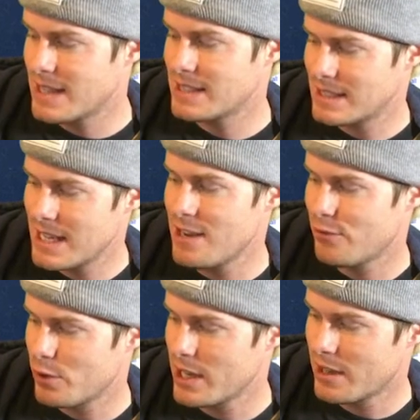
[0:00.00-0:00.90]
see
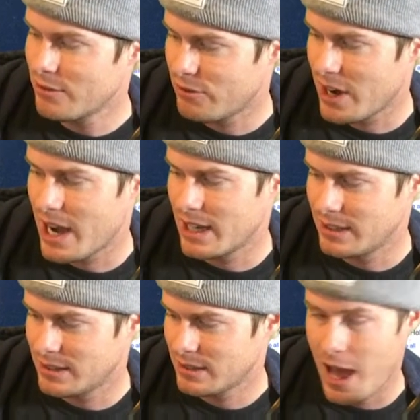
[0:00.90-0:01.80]
if we can
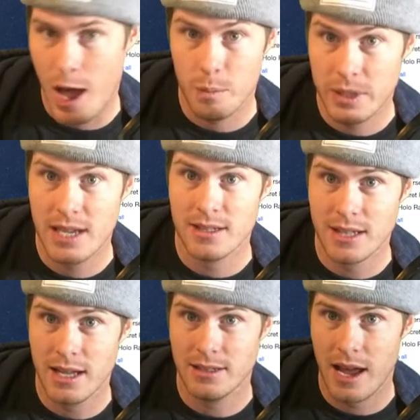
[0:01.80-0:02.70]
find a
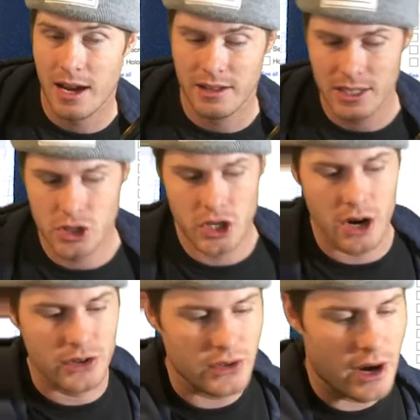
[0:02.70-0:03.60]
PSA 10 of this
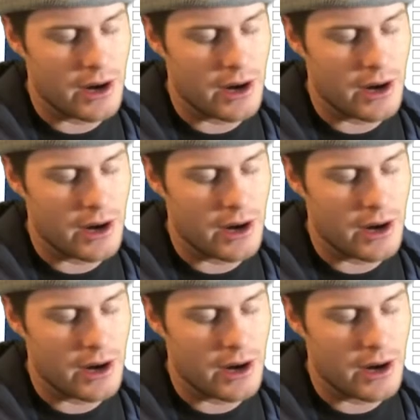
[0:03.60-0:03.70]
Charizard.